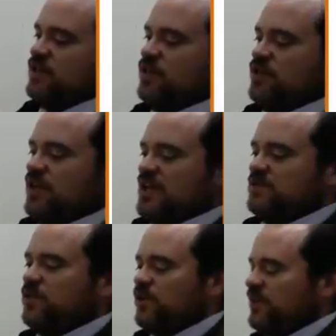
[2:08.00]
So you guys
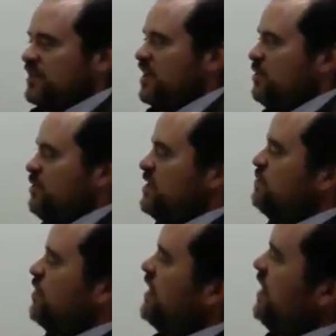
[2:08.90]
have heard of these other ones
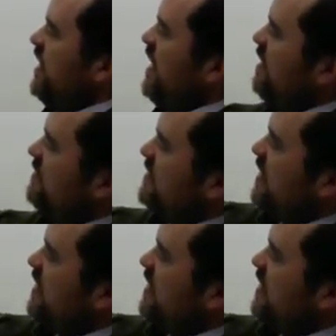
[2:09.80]
where now you have,